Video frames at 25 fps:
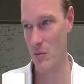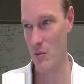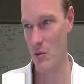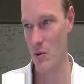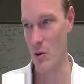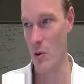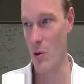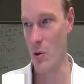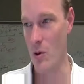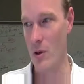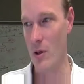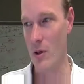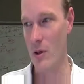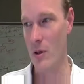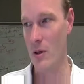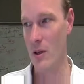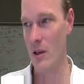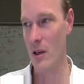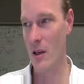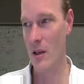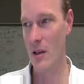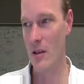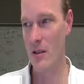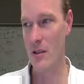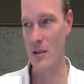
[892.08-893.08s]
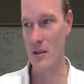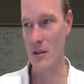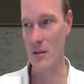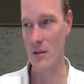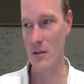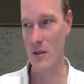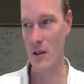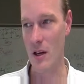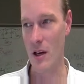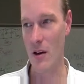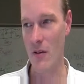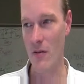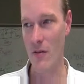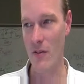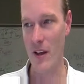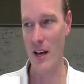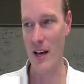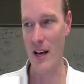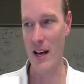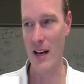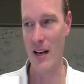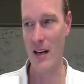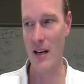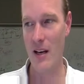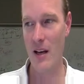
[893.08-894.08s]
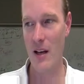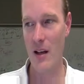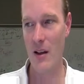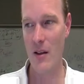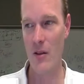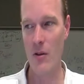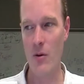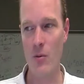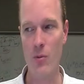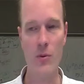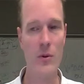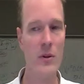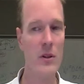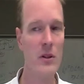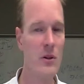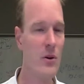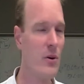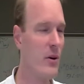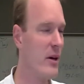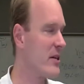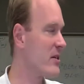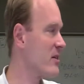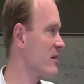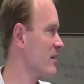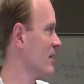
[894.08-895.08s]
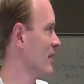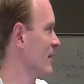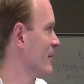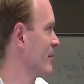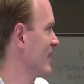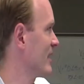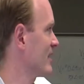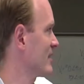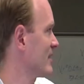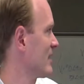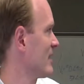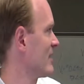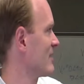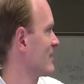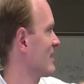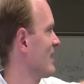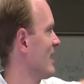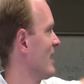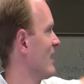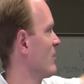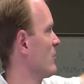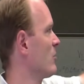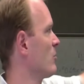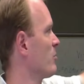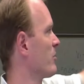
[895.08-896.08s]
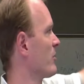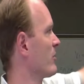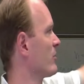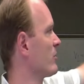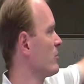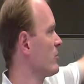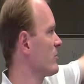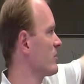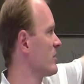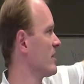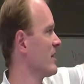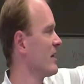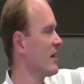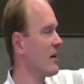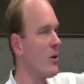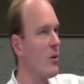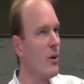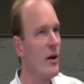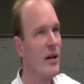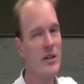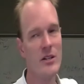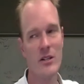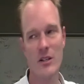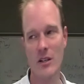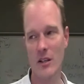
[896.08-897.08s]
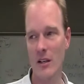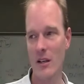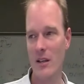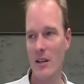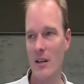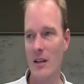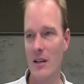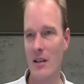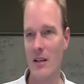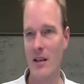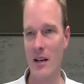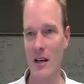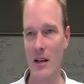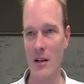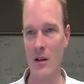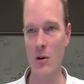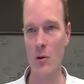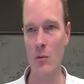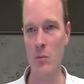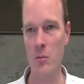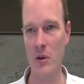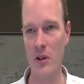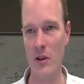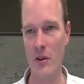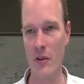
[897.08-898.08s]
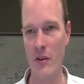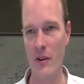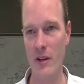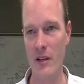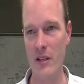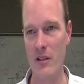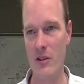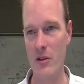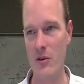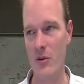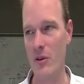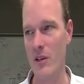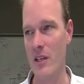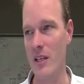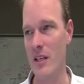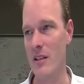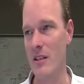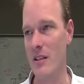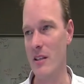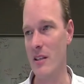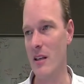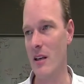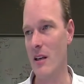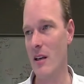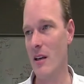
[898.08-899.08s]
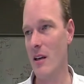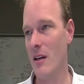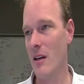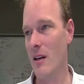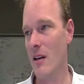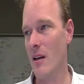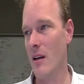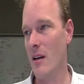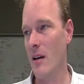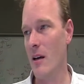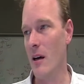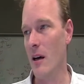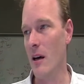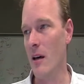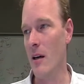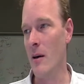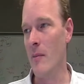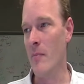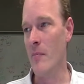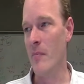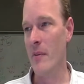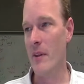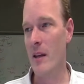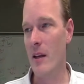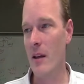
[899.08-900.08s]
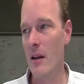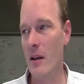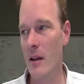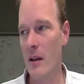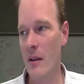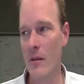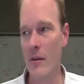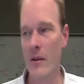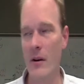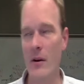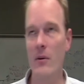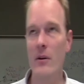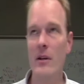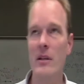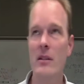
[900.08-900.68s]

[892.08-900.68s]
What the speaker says: you can solve that. The real question I'm asking is, can you produce the equation? Can you build these trees? There